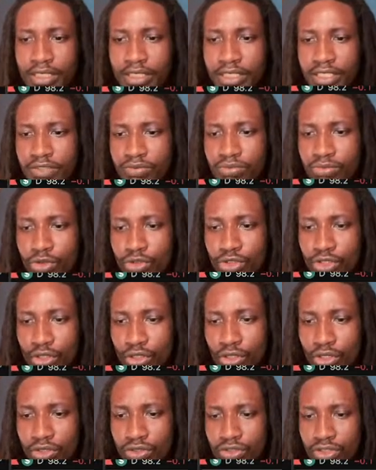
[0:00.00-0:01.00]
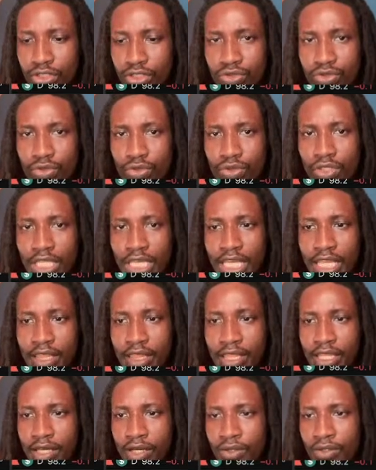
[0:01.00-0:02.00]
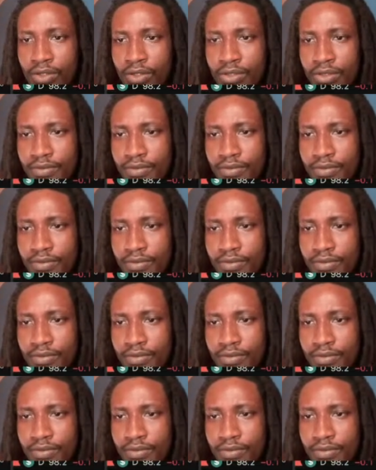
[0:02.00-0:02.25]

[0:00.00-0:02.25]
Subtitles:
This moon choker just took light now.